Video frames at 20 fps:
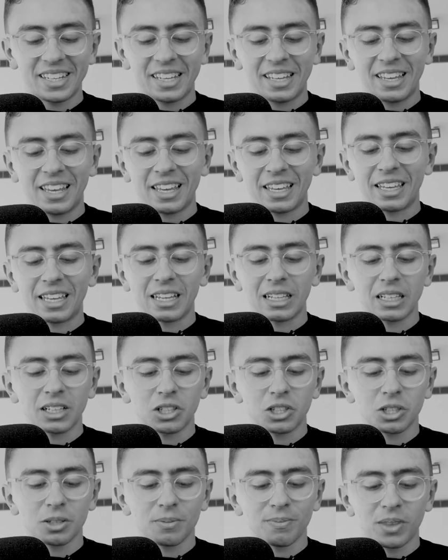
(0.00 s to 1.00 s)
in
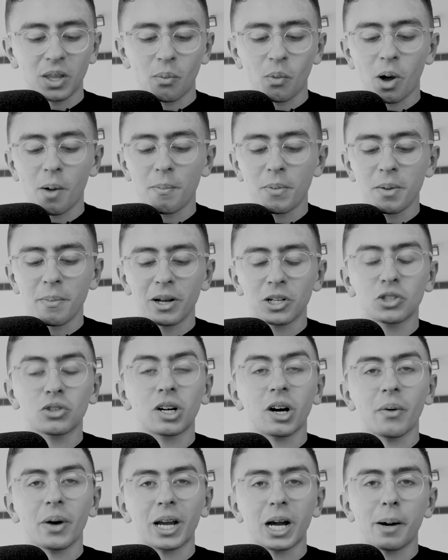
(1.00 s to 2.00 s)
Gillage, there won't be much
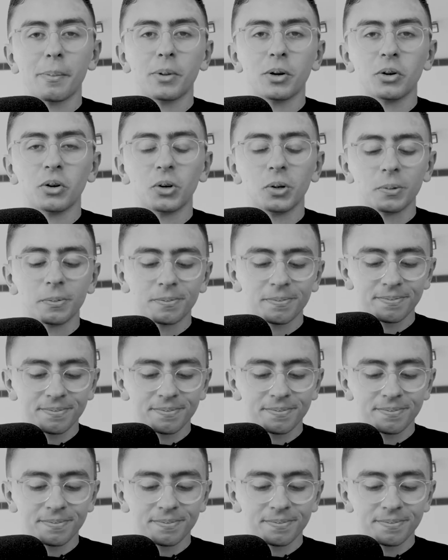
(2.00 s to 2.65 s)
growing up at all.